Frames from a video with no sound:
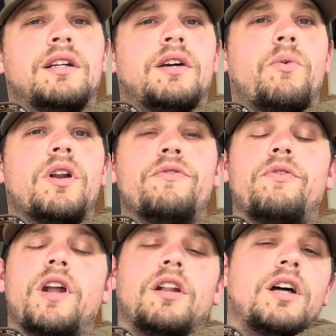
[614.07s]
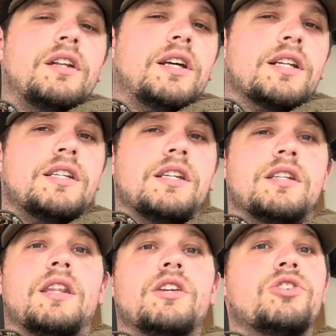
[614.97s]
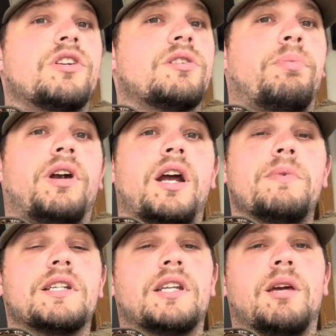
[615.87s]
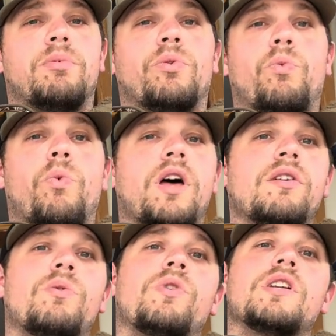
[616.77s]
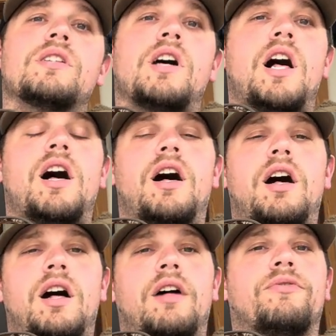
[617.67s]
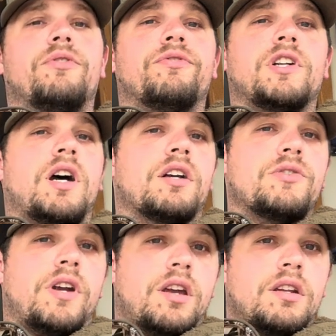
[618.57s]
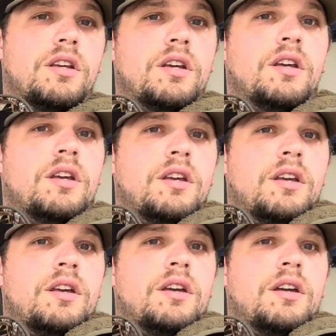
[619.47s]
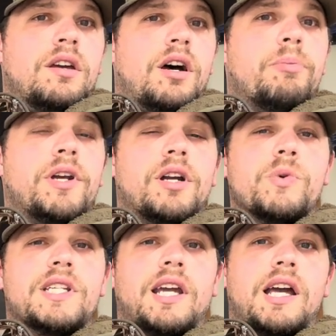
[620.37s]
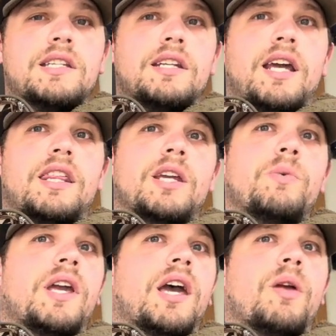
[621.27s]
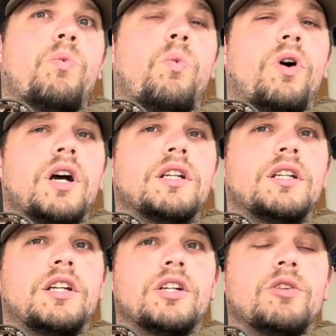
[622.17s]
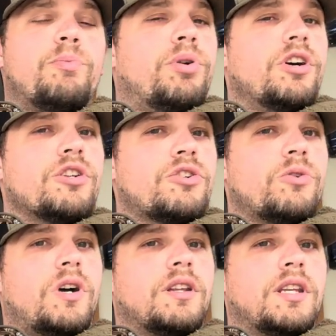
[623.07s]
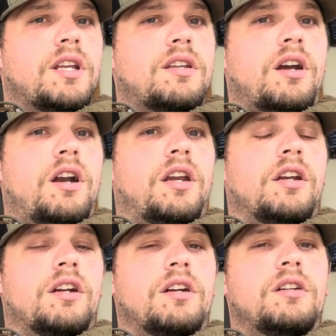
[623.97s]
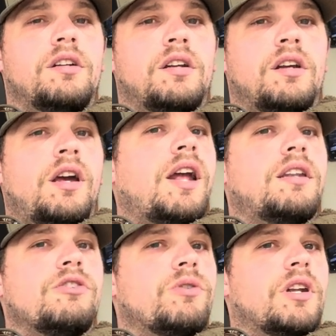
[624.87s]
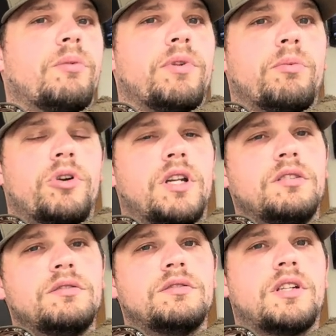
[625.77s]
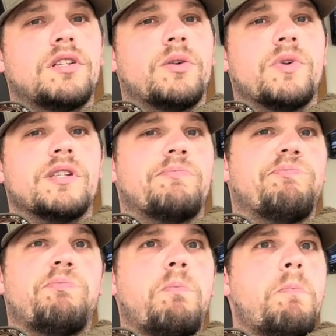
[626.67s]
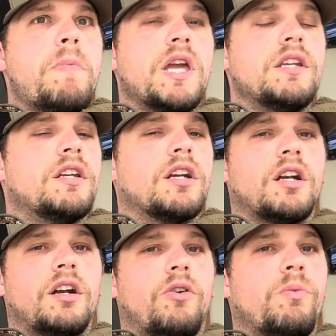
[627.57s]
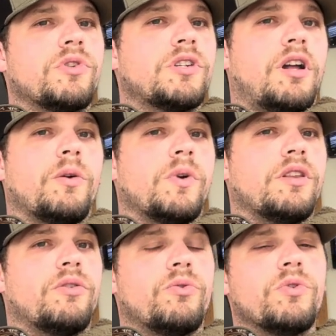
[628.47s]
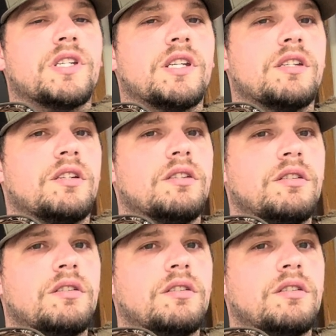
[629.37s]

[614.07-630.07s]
What if you've had a long duck season? This year's a prime example. Weather was awful for ducks, right? Up here in Wisconsin, I think we had one good push throughout the entire year. Did you get up in the morning? Because it was mid-year, almost all the way through the season.